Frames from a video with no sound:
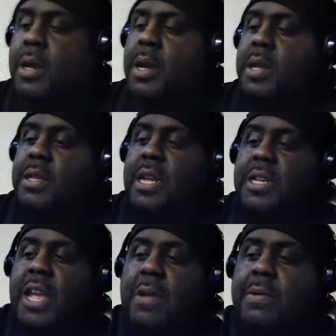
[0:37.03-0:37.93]
They say he
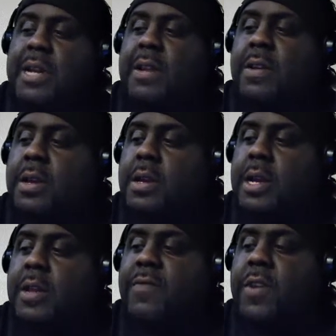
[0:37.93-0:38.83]
was at a
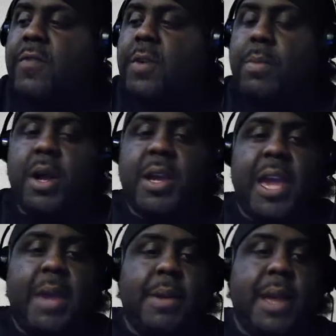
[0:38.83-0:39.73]
NFL football game,
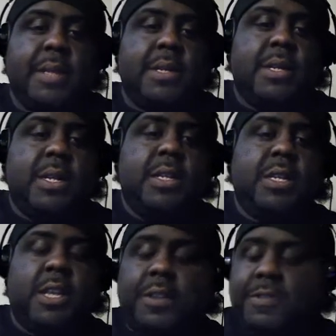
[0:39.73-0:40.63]
Kansas City
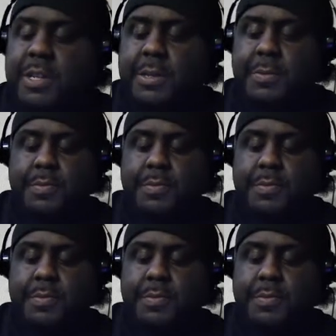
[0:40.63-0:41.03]
Chiefs, and